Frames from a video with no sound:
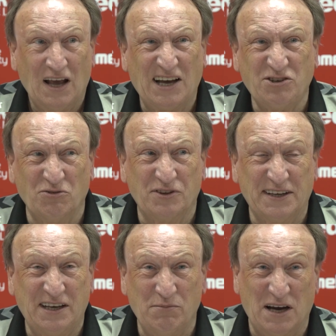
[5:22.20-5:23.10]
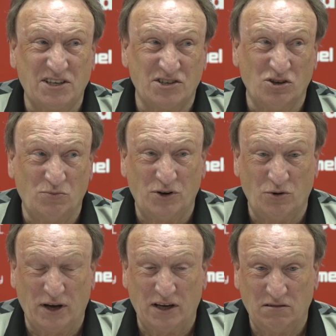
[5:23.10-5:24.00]
I don't think it matters home or
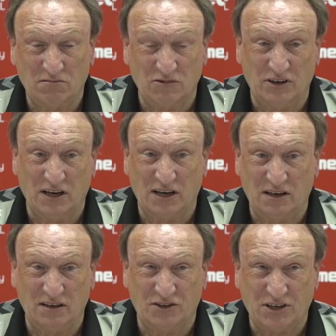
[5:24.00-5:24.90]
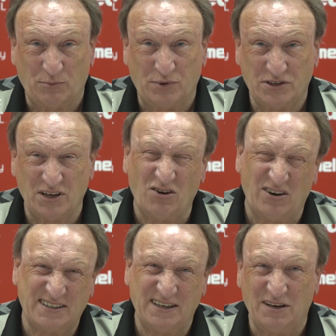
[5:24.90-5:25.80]
away, really, in the Championship. All
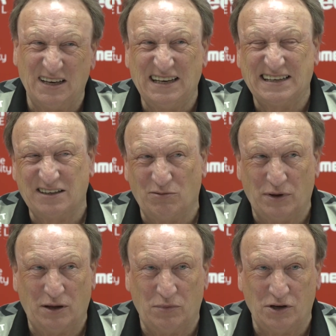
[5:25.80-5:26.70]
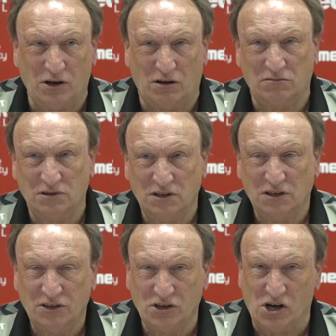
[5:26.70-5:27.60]
right, a little bit, but not
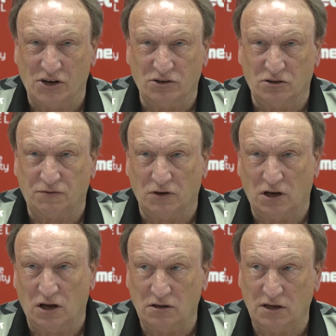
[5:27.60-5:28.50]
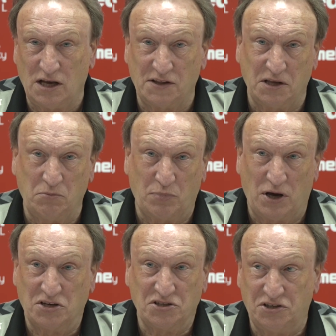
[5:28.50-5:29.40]
an awful lot. And I think
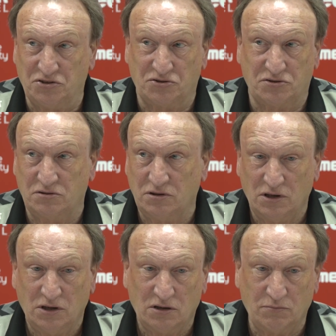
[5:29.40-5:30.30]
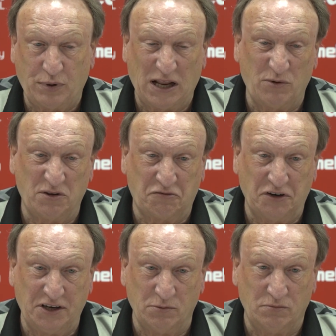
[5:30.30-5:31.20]
Barnsley just play with the
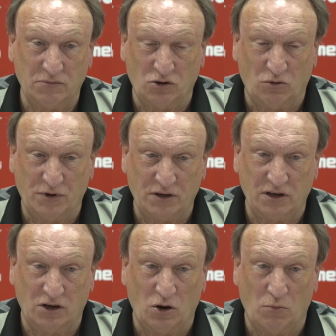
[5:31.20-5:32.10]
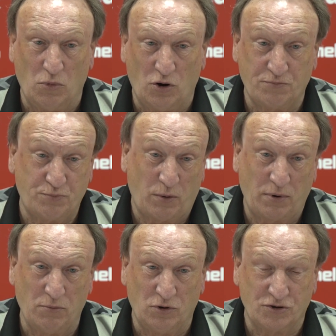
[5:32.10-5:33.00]
freedom home, and
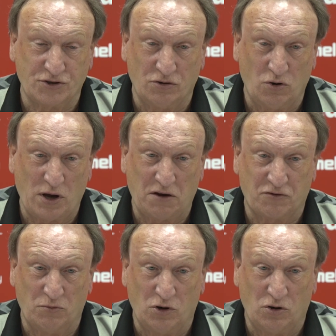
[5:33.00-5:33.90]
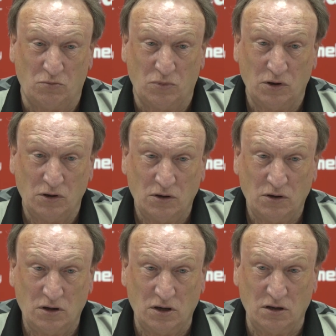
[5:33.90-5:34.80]
probably more so away from home,
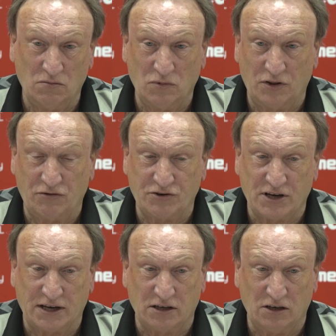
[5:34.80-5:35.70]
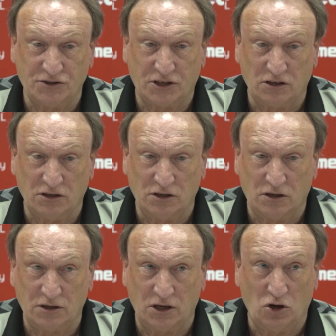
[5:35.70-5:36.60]
whether it's psychological or
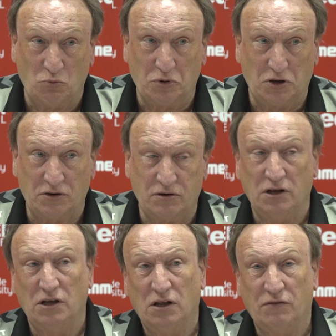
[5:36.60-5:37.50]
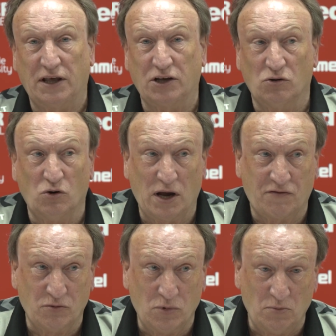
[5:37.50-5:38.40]
not, but they go away
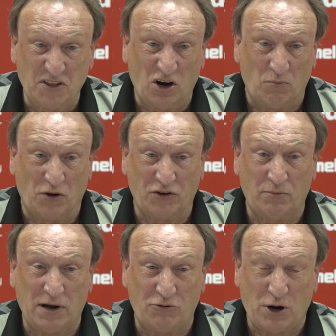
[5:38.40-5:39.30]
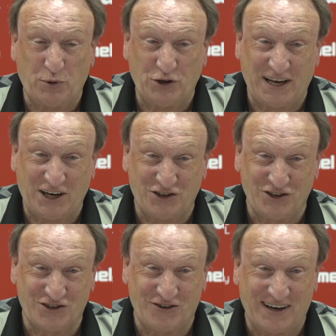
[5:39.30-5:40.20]
from home, they're not bothered about
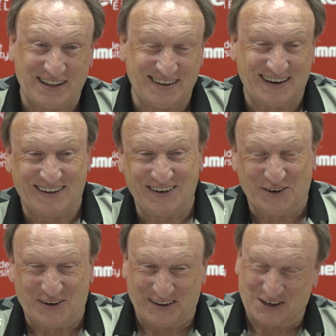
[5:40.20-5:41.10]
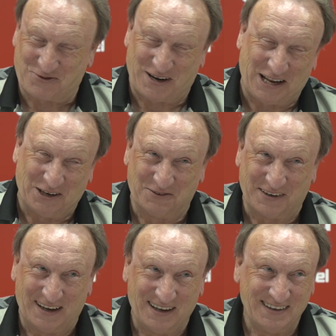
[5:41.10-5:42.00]
reputations or anything. That's why I love
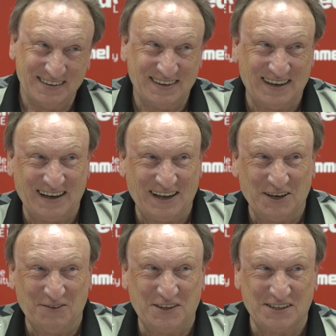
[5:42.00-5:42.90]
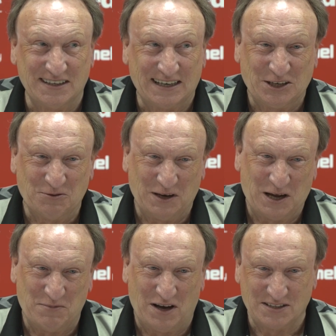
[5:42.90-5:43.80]
it. I love to see a club
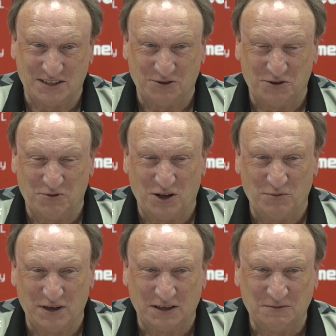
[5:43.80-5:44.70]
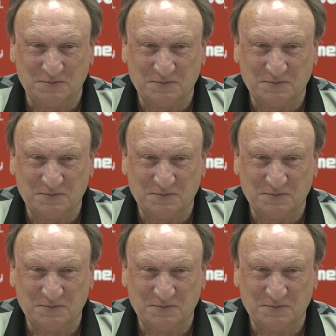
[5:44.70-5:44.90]
like Barnsley doing well, me.